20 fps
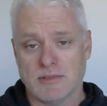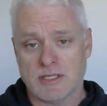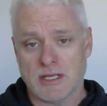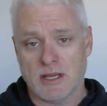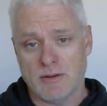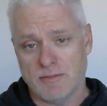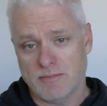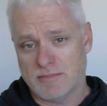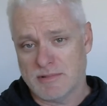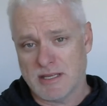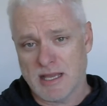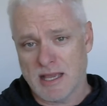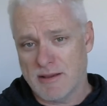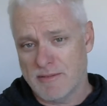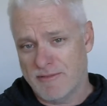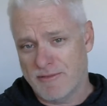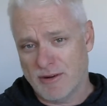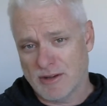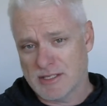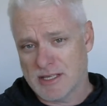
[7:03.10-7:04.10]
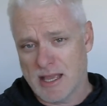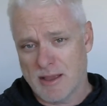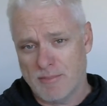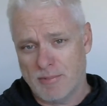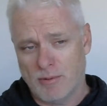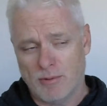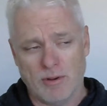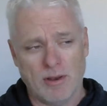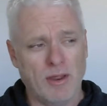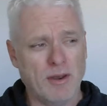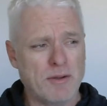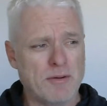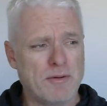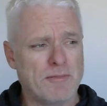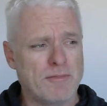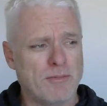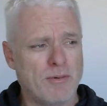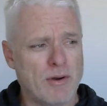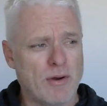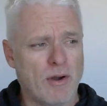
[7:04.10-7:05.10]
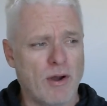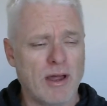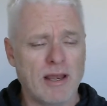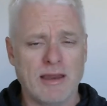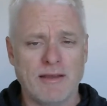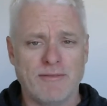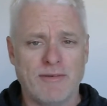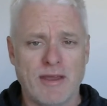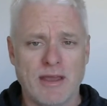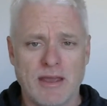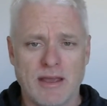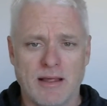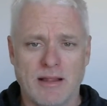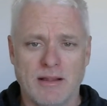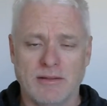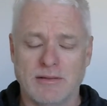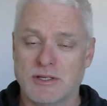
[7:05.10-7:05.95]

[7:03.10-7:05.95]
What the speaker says: so say for example, a lot of where I live here,